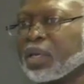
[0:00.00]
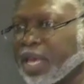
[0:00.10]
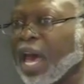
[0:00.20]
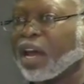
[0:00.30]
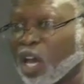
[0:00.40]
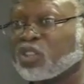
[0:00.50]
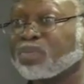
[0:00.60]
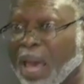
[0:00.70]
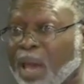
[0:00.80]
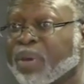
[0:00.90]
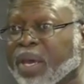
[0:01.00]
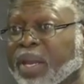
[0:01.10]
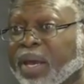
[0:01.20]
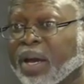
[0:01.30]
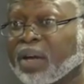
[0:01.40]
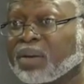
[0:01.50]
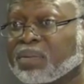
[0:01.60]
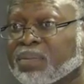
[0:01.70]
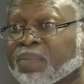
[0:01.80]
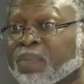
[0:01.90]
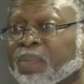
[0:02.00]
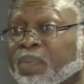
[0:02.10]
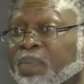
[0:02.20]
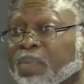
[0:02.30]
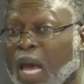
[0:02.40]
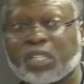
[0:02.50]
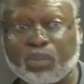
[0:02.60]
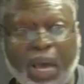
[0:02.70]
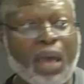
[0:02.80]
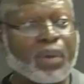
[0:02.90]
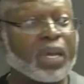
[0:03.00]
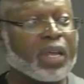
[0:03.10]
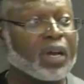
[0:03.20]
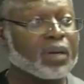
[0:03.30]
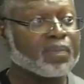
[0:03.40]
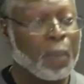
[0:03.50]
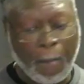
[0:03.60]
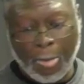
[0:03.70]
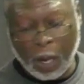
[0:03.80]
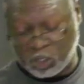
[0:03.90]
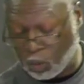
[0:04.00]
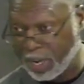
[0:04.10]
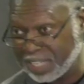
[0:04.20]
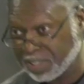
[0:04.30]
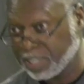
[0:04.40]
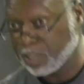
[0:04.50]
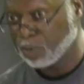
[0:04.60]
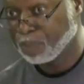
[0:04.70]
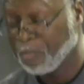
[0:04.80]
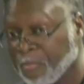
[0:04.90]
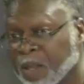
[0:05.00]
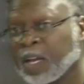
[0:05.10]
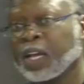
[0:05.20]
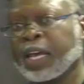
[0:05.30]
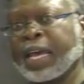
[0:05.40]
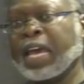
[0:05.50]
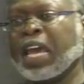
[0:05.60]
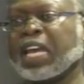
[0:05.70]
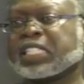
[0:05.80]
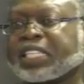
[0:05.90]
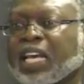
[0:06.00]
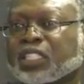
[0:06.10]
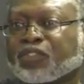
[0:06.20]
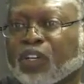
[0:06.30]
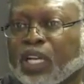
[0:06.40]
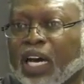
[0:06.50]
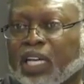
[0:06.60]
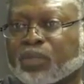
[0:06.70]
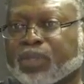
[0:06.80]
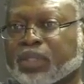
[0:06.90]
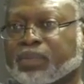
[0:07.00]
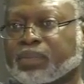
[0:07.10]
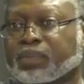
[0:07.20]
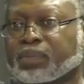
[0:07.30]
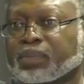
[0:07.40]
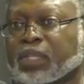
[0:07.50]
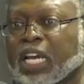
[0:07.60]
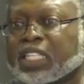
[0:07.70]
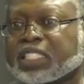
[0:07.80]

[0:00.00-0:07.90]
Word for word: Yeah, there's a baby in here. Uh-huh. There's a baby in here. So what does he do? Mm-hmm. He sends for the husband. Yeah.